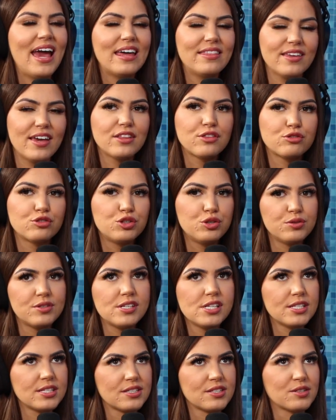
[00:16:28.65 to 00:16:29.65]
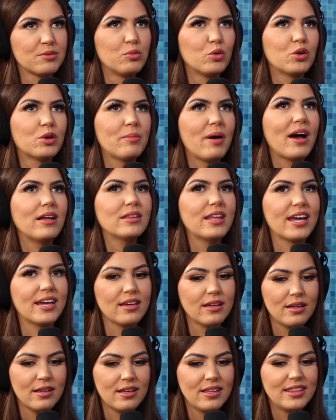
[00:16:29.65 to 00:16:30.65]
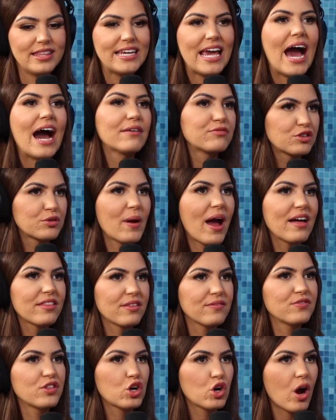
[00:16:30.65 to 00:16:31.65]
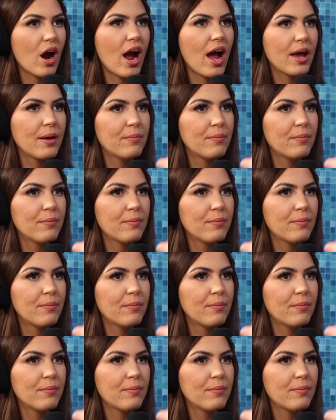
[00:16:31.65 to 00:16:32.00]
And the other two seasons are more about like the aftermath of the crime,